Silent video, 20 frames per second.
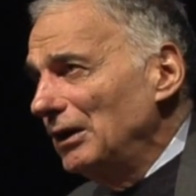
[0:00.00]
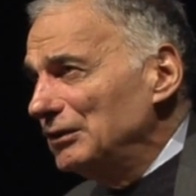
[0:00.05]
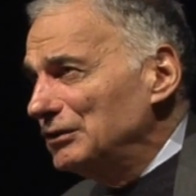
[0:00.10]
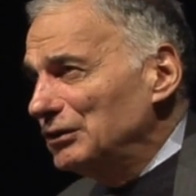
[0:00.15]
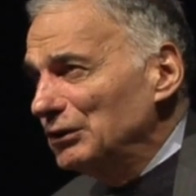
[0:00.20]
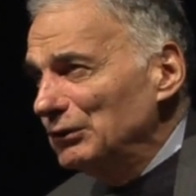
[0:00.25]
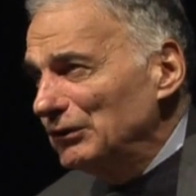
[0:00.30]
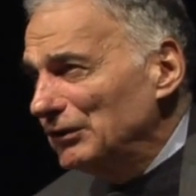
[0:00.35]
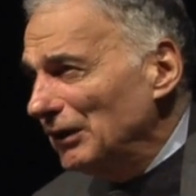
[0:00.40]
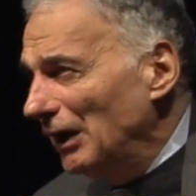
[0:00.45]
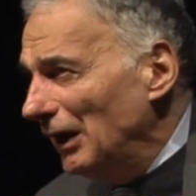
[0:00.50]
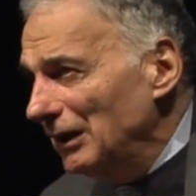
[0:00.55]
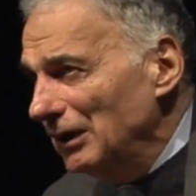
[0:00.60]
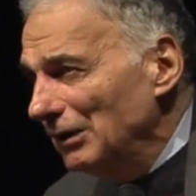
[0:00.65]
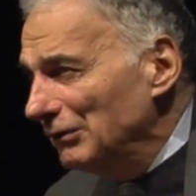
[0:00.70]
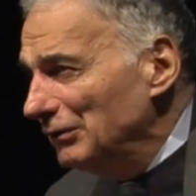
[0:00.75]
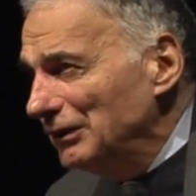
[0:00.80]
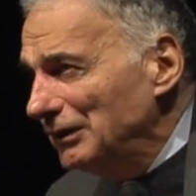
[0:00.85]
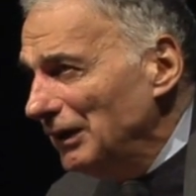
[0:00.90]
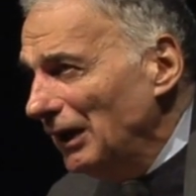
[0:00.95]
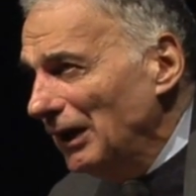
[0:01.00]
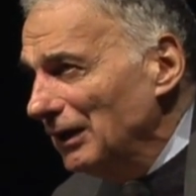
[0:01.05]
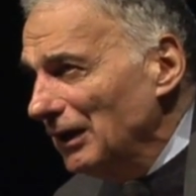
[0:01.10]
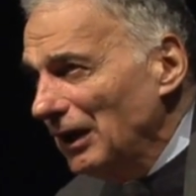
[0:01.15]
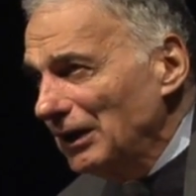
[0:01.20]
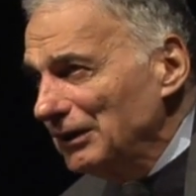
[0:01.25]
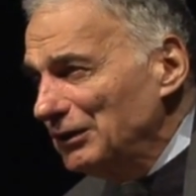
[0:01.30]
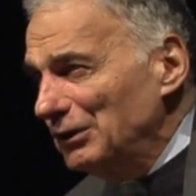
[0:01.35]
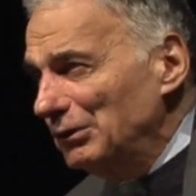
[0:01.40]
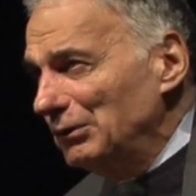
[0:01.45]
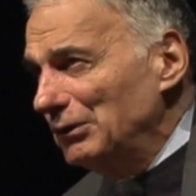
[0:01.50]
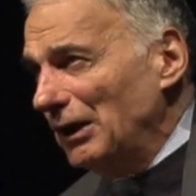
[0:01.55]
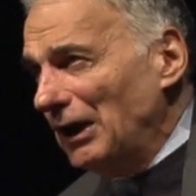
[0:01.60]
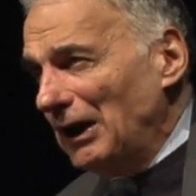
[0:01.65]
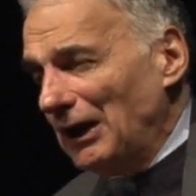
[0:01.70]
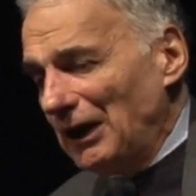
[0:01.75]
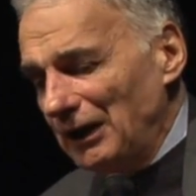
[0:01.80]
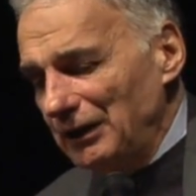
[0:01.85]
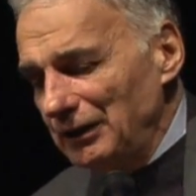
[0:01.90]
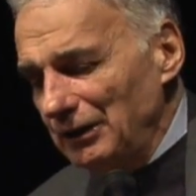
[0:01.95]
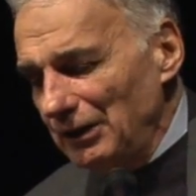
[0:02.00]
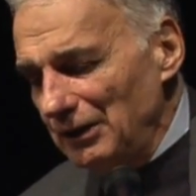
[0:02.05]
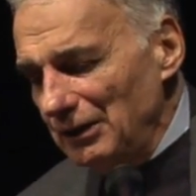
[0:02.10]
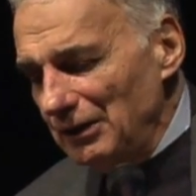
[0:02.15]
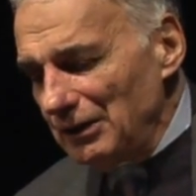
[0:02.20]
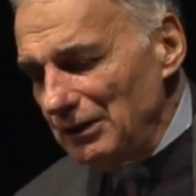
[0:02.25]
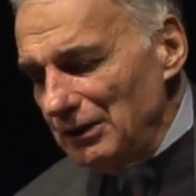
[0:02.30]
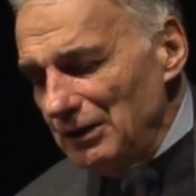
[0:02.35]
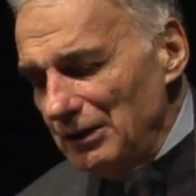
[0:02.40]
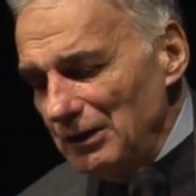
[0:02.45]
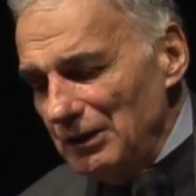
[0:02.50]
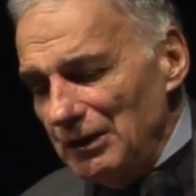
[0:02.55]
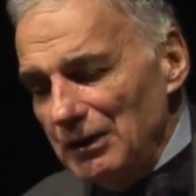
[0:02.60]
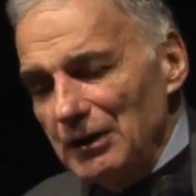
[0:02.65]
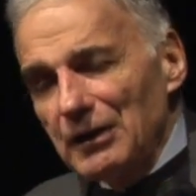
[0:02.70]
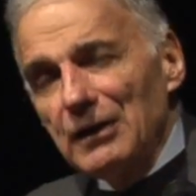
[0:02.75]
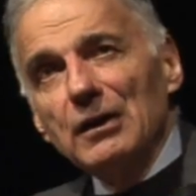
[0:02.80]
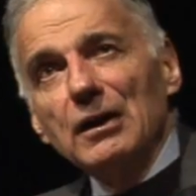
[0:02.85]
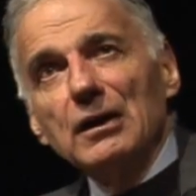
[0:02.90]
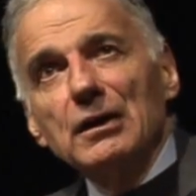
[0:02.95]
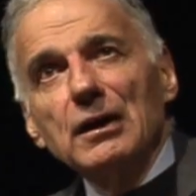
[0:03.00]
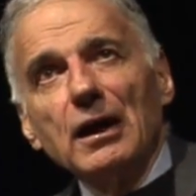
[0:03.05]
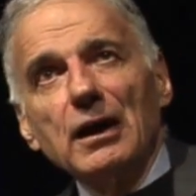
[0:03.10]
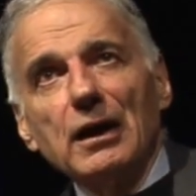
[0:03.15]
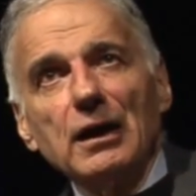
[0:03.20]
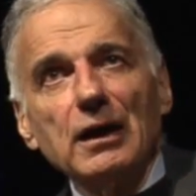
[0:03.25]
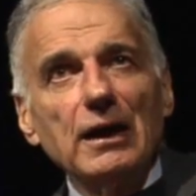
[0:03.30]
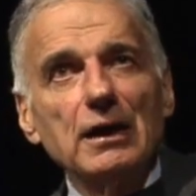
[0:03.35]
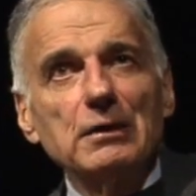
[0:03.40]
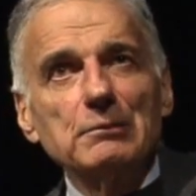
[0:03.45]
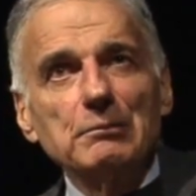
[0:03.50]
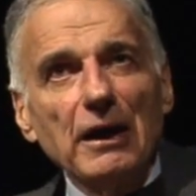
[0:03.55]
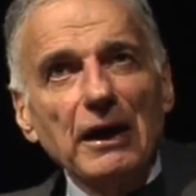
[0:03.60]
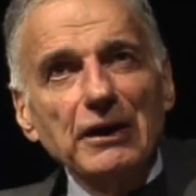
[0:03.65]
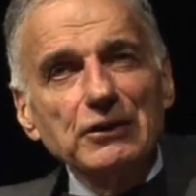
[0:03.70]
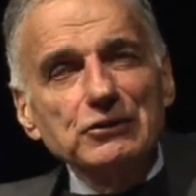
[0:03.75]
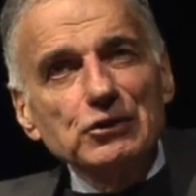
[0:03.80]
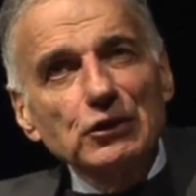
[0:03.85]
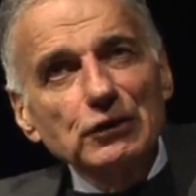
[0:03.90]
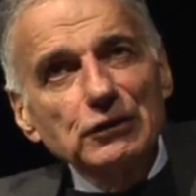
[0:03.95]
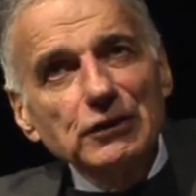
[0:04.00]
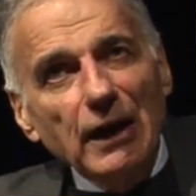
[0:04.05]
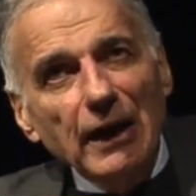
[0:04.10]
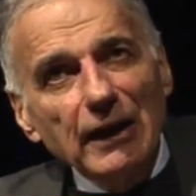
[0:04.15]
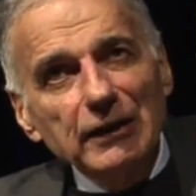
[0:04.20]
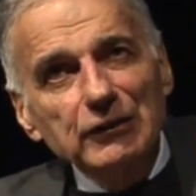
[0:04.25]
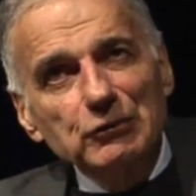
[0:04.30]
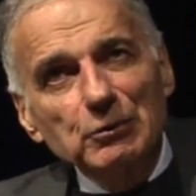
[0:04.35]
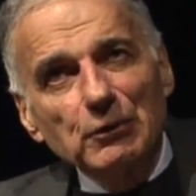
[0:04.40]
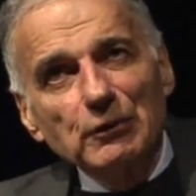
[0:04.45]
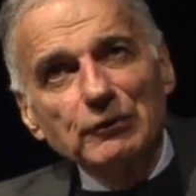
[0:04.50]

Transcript: shoes on every day like you and I, and major tax